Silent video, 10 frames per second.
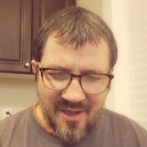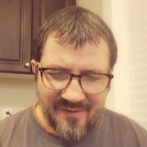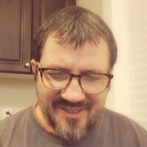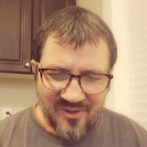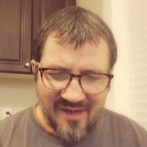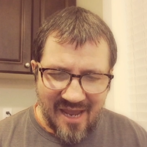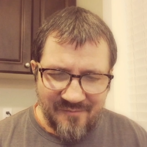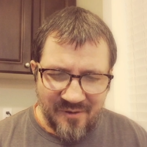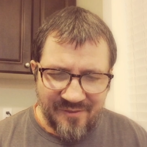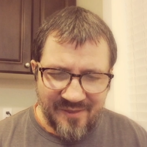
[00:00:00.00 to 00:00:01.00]
They don't
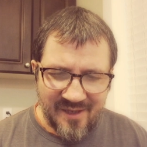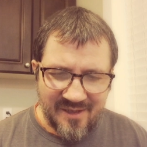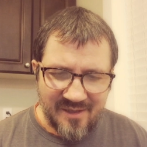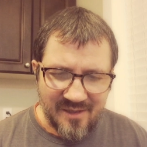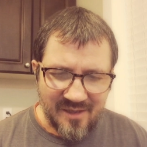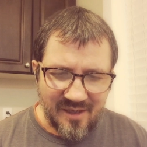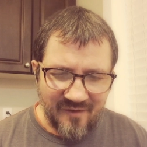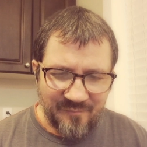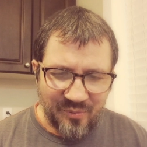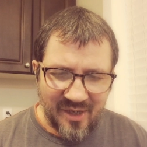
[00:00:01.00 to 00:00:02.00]
ever think
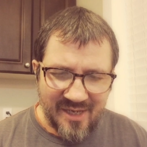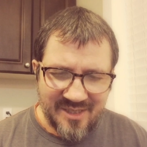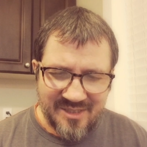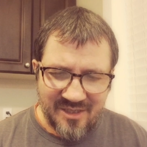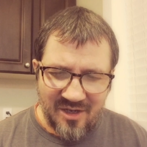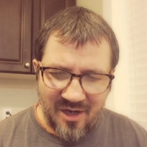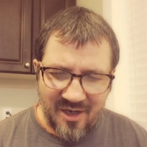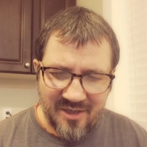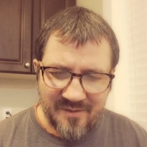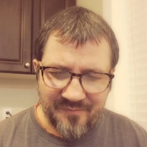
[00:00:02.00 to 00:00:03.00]
of praying to
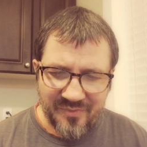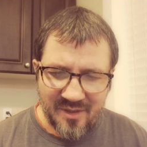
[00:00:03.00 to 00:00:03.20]
God.